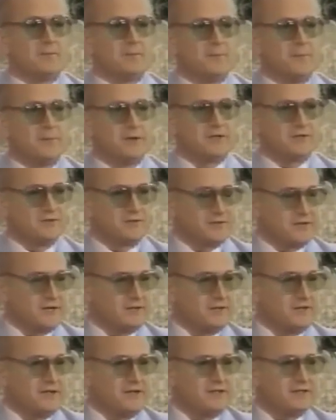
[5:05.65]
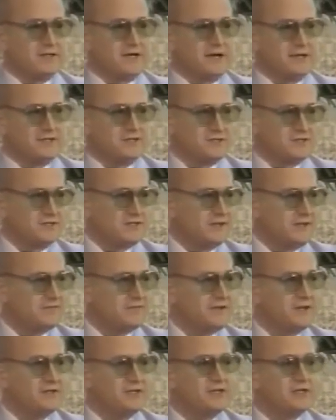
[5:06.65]
But on the other hand, I didn't
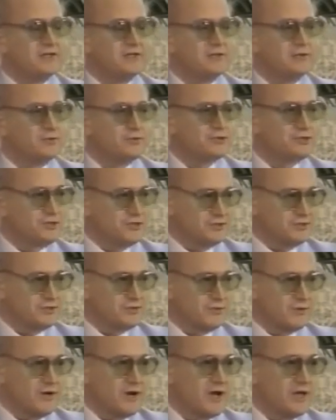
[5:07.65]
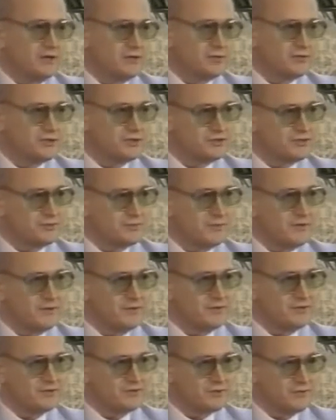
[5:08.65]
have any illusions or illusions
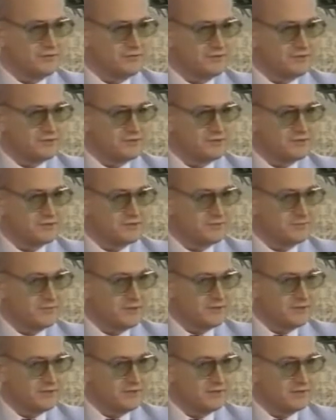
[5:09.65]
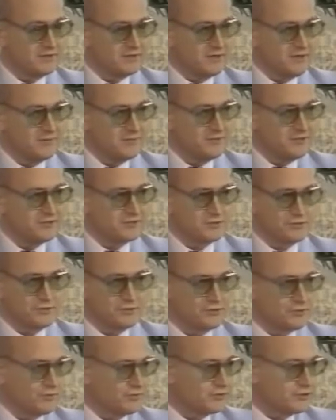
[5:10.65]
about the Soviet system and, and communist
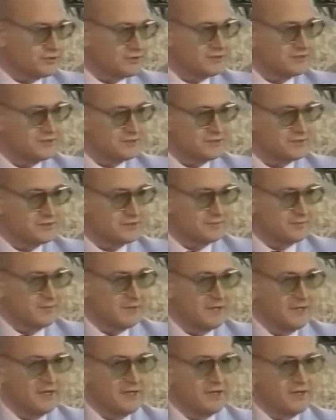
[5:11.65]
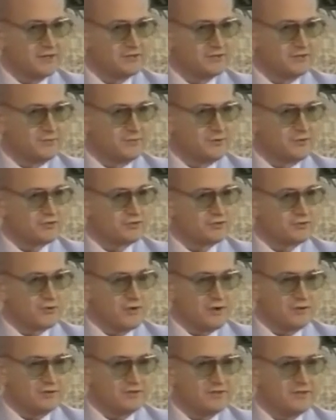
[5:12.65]
or socialist system. It's the most
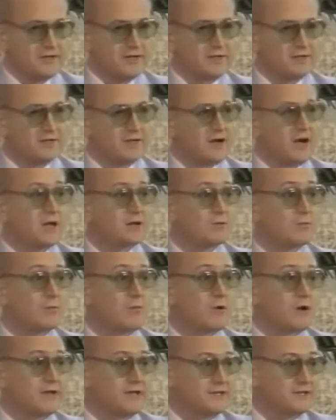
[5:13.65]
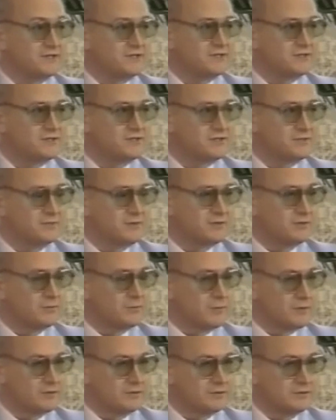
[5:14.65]
rotten and unworking system in
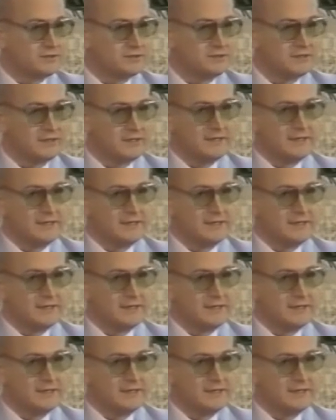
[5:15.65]
the world.